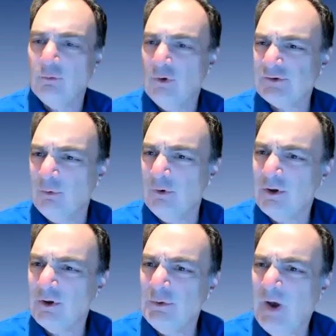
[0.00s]
What's a
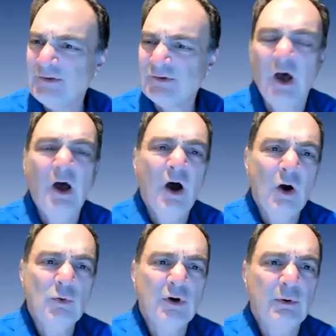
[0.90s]
wordo, you ask? A
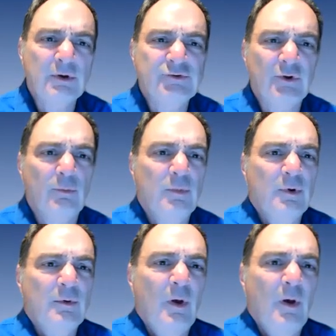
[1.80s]
wordo is a
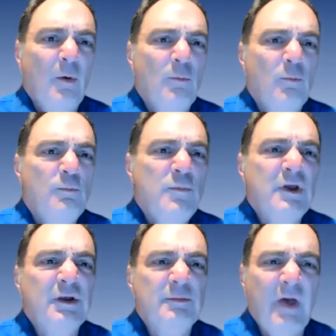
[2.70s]
a
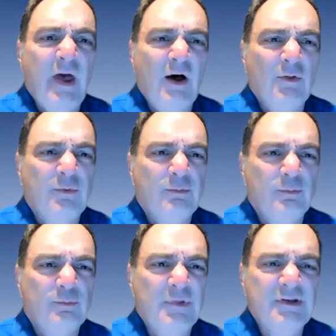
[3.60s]

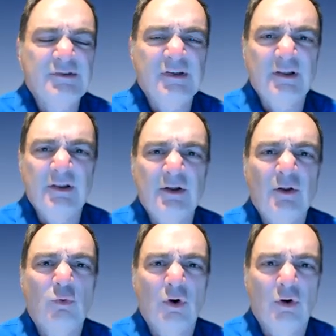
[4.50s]
measly
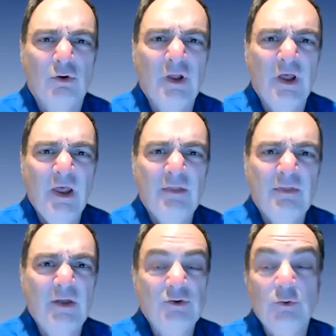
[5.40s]
little word
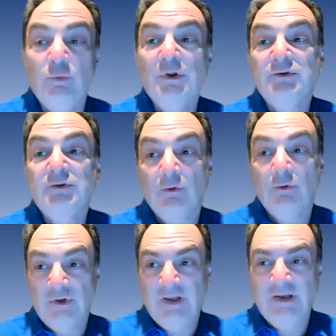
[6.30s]
that you really don't
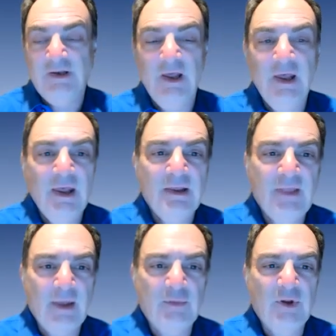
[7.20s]
need,
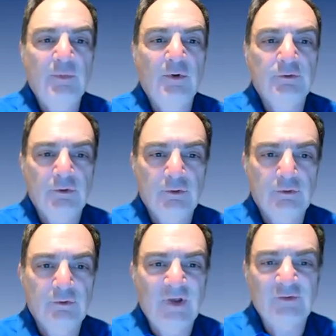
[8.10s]
that people
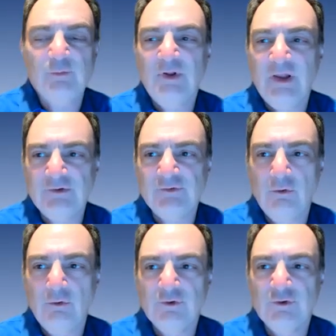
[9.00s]
use as
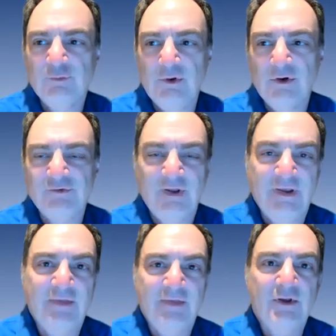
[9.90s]
placeholders because they
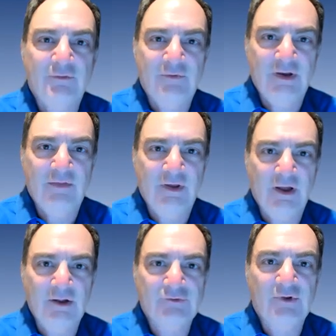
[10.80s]
can't think of anything
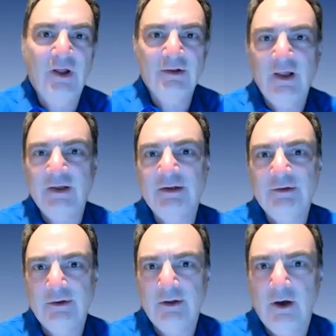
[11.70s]
else, like,
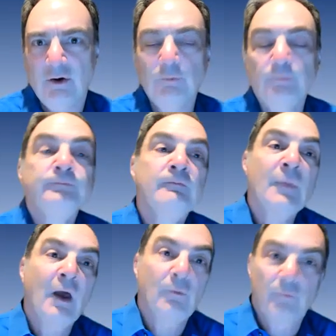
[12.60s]

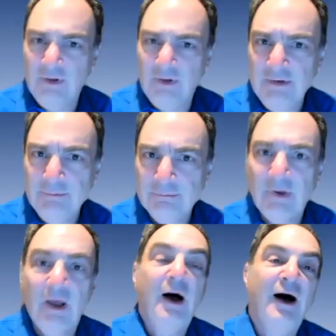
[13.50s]
really?
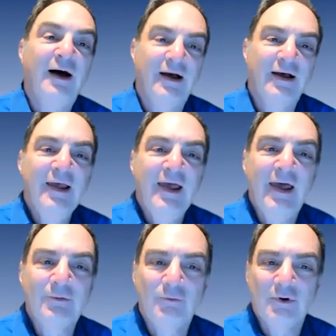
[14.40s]

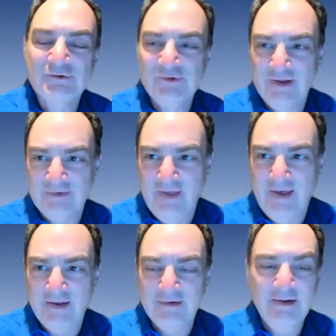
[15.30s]
And words like
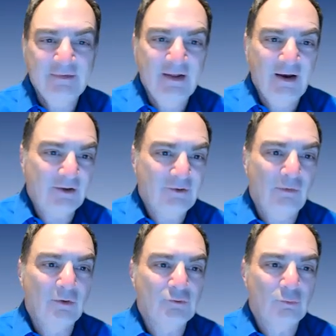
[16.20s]
that. I call
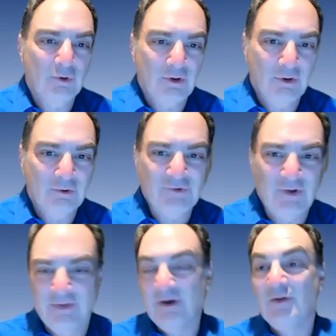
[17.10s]
those wordos. I
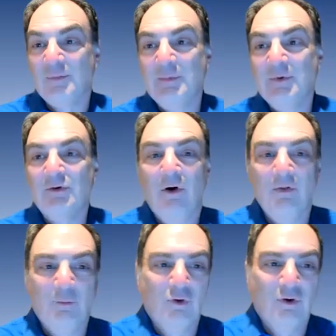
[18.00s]
think other people call
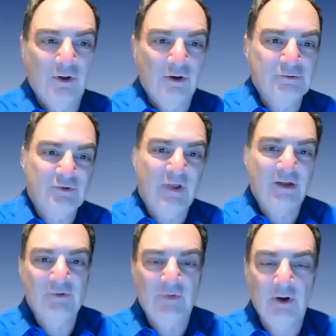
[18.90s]
them wordos. So
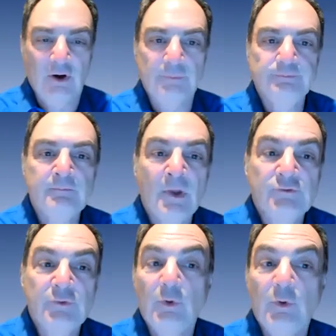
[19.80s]
that's what they are.
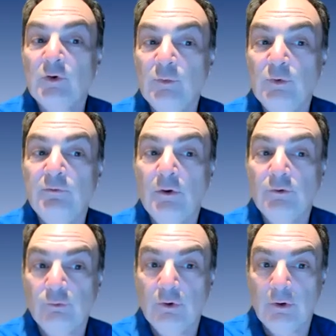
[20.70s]
So we want to remove
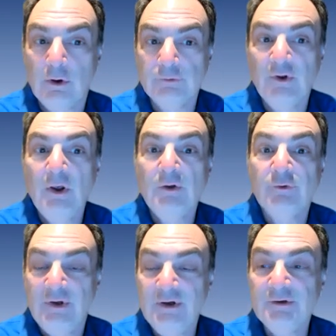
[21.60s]
those wordos.
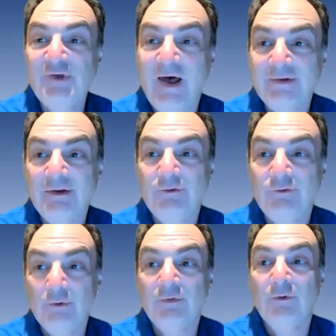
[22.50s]
So here's how you
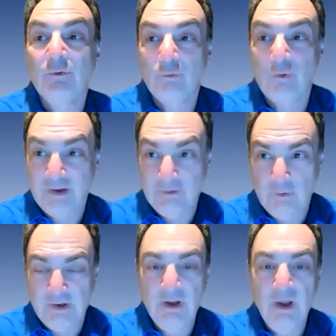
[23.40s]
do it the right
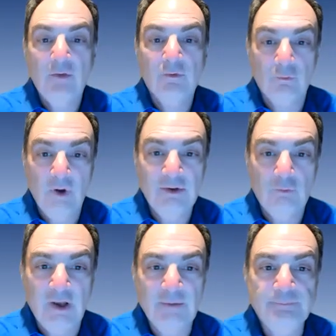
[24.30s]
way. The right
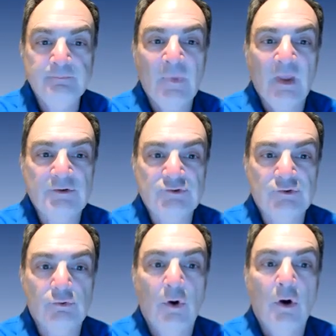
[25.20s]
way is
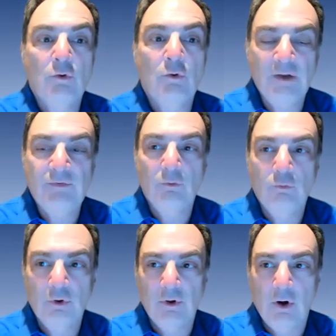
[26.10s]
you write the
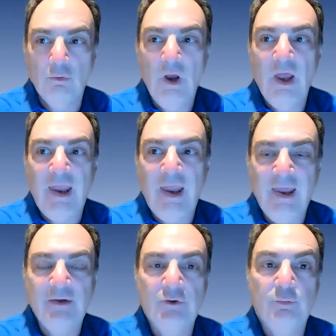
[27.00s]
wordo
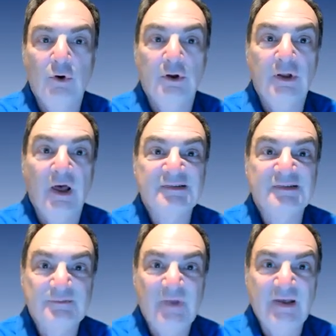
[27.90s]
and you put a
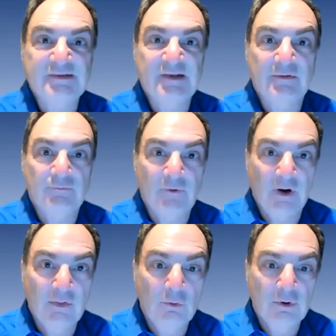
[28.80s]
space in front
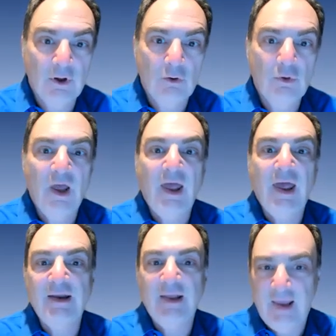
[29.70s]
of the wordo
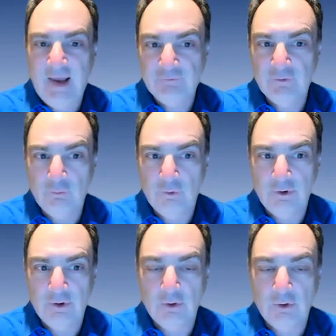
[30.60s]
and after the
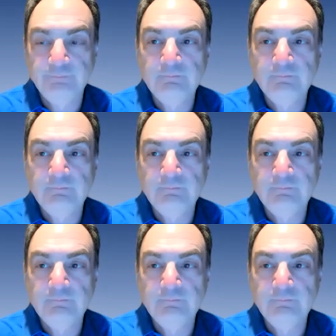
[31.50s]
wordo.